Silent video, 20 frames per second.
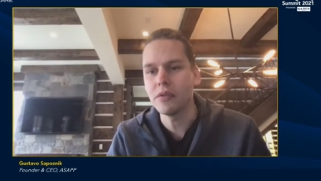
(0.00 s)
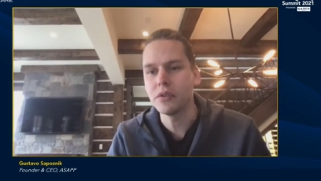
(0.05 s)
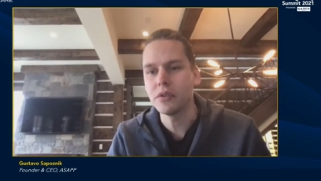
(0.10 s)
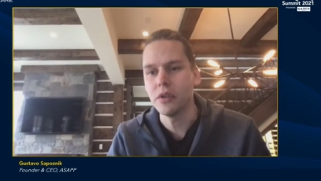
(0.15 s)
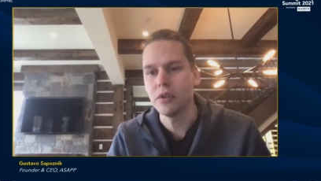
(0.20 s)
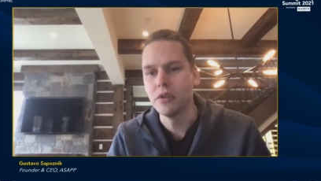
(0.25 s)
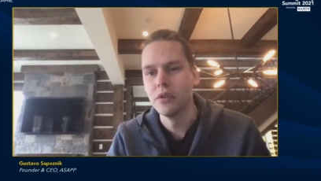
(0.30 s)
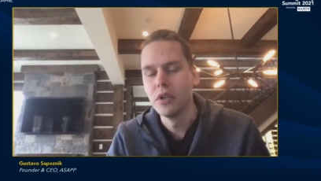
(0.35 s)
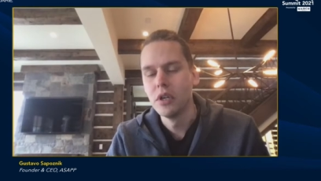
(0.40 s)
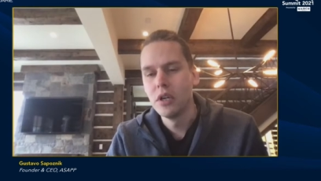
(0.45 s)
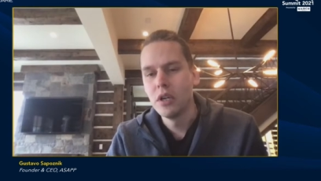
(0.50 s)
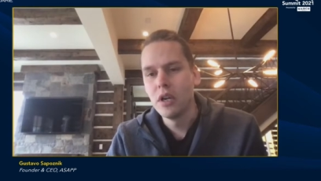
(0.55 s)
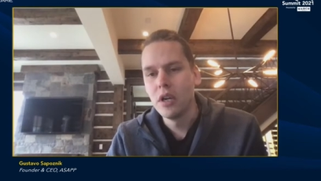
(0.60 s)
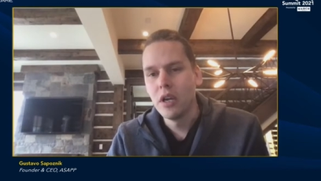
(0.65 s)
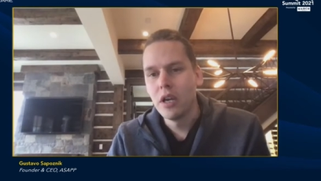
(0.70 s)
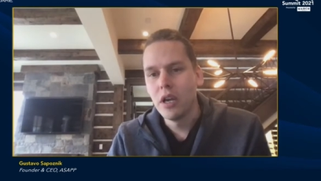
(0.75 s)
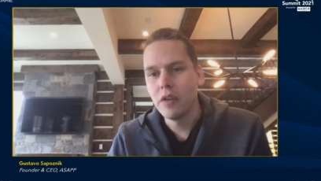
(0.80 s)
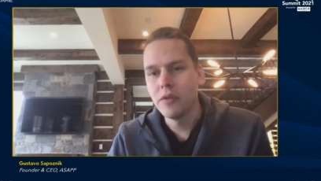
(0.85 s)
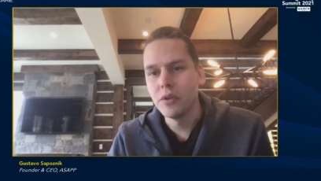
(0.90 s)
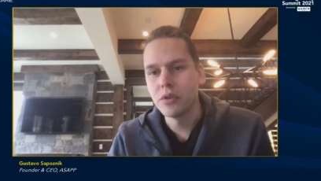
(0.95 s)
So
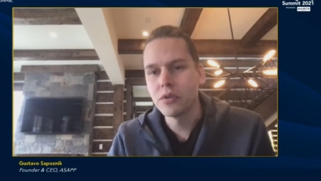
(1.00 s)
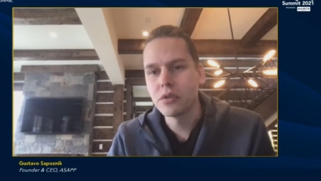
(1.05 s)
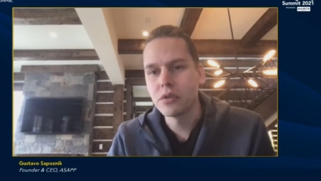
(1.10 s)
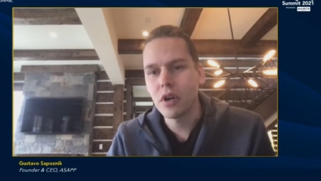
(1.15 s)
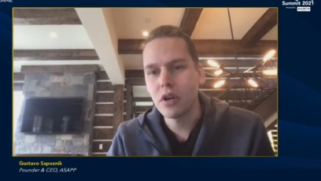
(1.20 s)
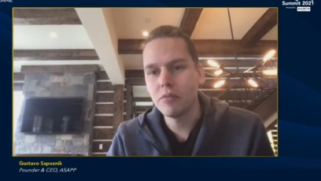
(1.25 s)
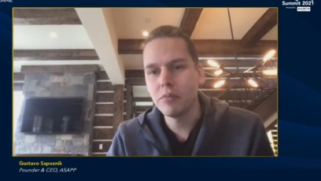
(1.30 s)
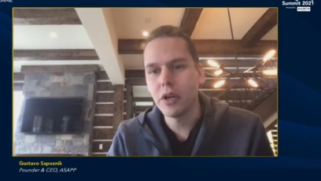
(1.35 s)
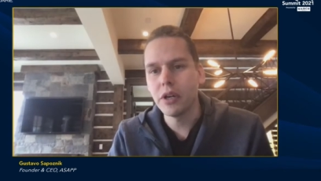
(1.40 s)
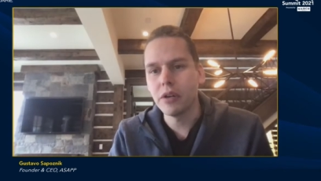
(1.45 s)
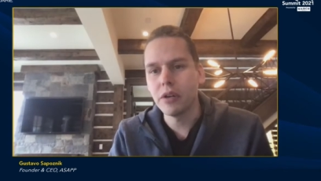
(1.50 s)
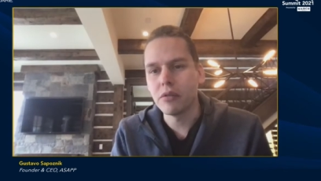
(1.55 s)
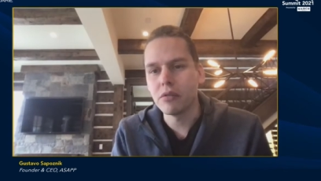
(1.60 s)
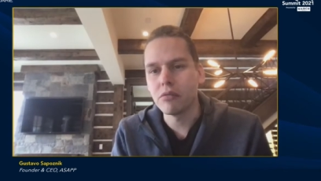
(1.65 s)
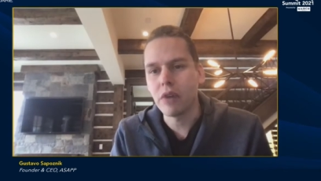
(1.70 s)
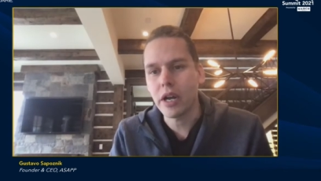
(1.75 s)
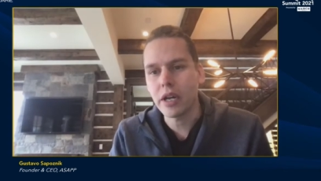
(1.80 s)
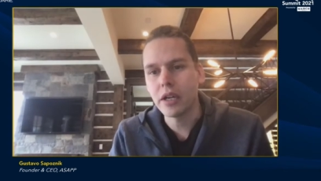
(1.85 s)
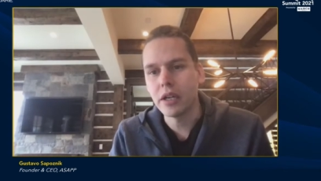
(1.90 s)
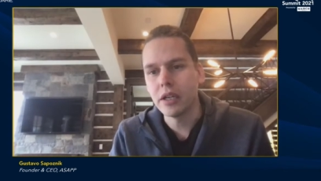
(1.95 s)
if you start by
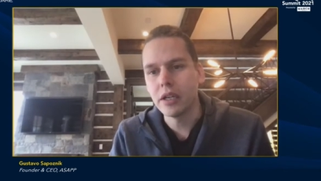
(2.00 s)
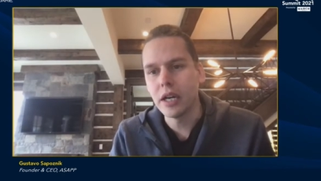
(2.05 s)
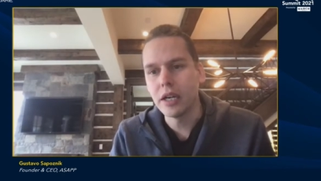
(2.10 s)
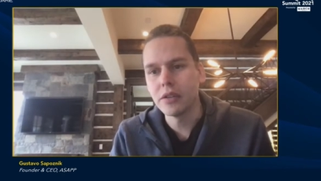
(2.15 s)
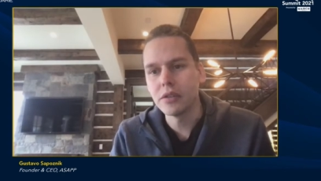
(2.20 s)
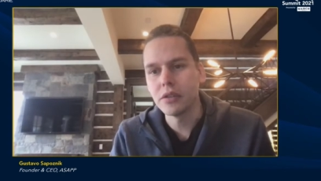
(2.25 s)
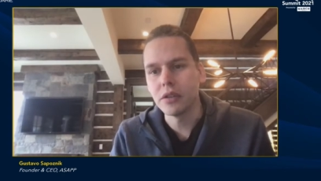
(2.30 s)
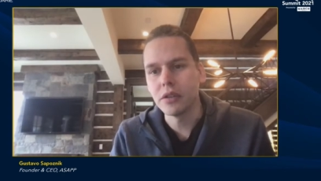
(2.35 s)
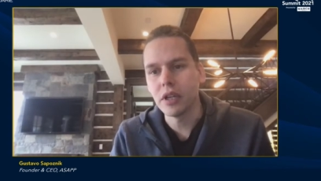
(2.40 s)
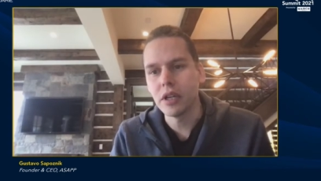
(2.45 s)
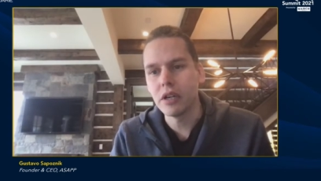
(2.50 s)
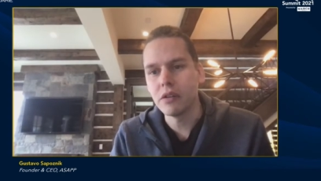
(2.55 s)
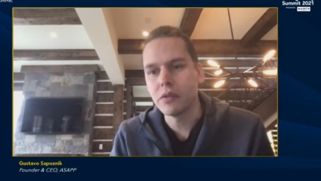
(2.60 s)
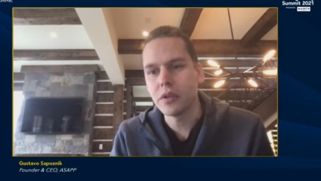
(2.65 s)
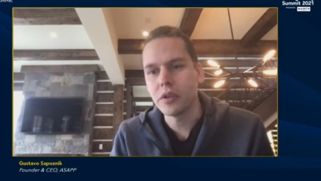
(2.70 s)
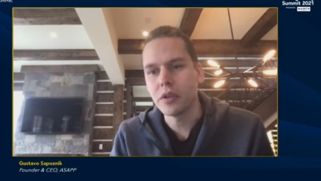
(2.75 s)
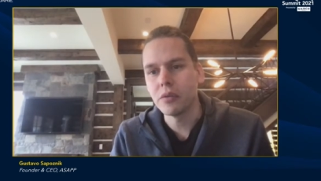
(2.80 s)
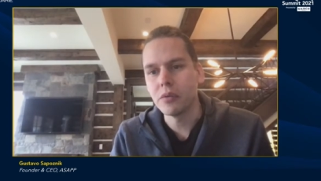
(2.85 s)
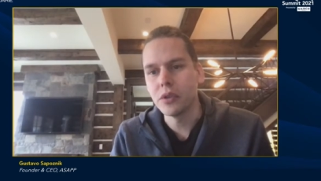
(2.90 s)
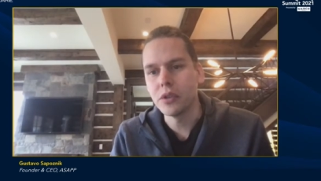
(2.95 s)
recognizing that
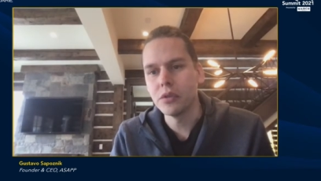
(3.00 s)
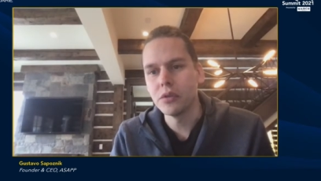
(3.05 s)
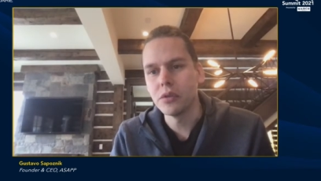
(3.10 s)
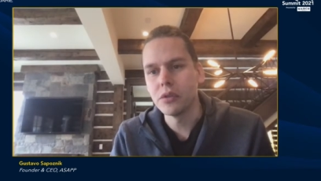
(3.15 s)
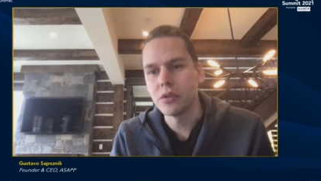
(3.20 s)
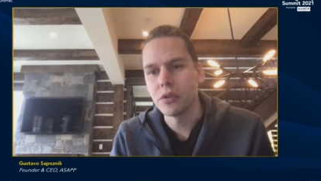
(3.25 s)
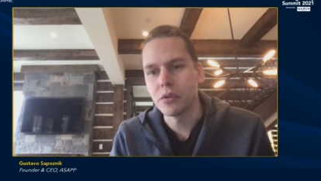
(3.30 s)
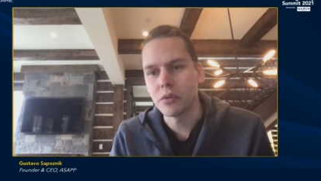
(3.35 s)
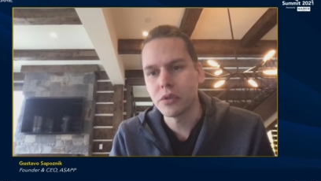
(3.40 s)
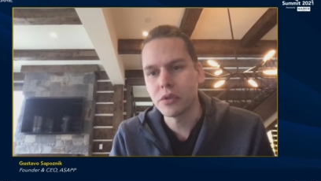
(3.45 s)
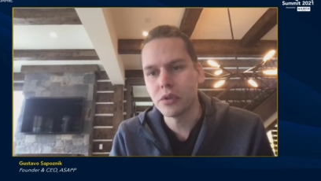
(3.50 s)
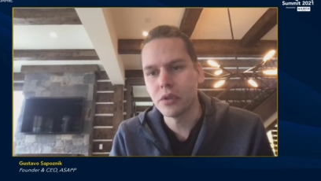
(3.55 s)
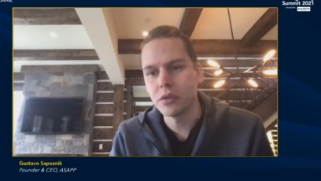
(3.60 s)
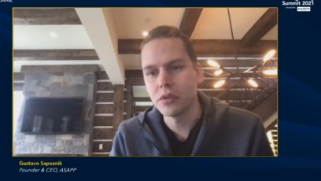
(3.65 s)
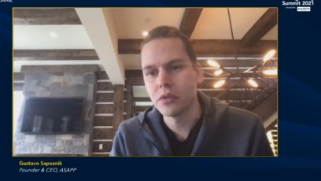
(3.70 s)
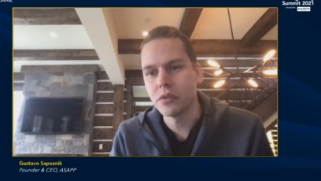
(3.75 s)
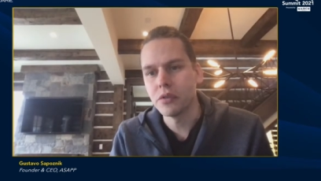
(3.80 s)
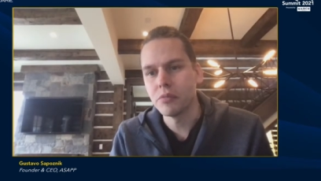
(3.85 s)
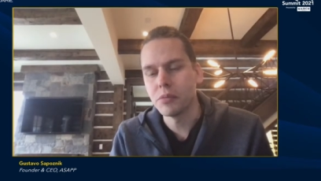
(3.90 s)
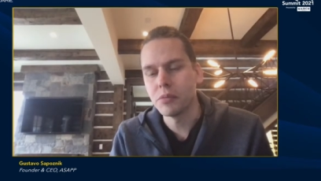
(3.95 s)
everything we do is a result
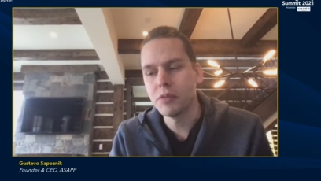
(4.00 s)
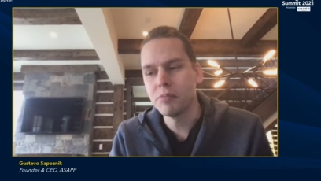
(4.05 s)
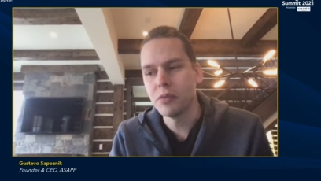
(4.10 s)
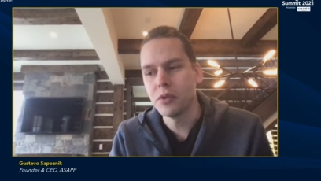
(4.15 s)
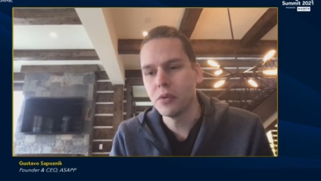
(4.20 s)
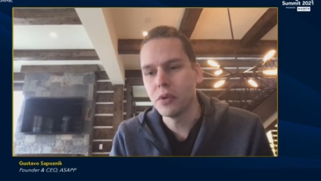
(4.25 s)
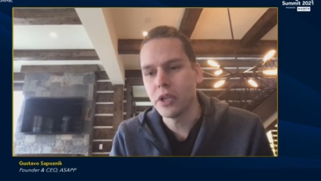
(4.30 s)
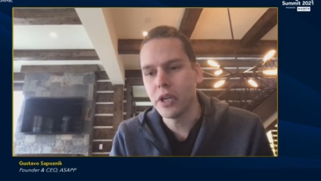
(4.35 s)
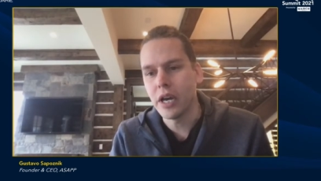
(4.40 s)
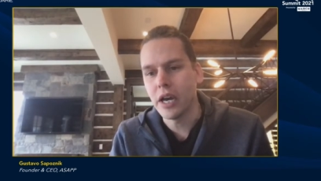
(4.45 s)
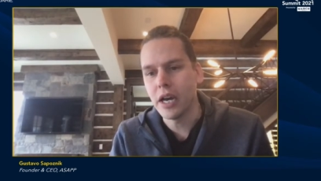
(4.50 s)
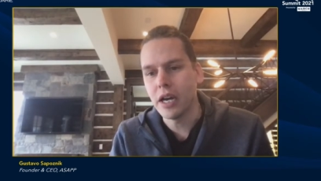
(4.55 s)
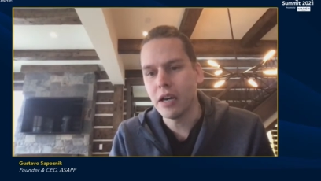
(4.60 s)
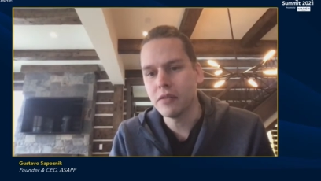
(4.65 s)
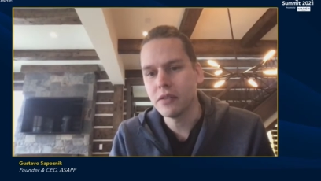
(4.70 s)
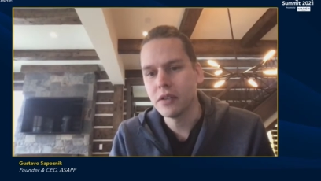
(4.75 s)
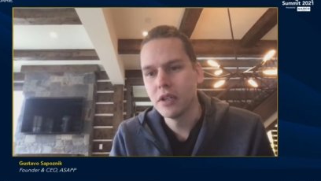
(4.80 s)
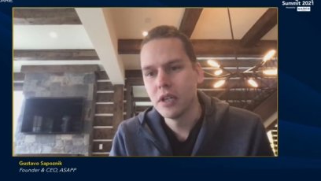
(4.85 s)
of the people we have,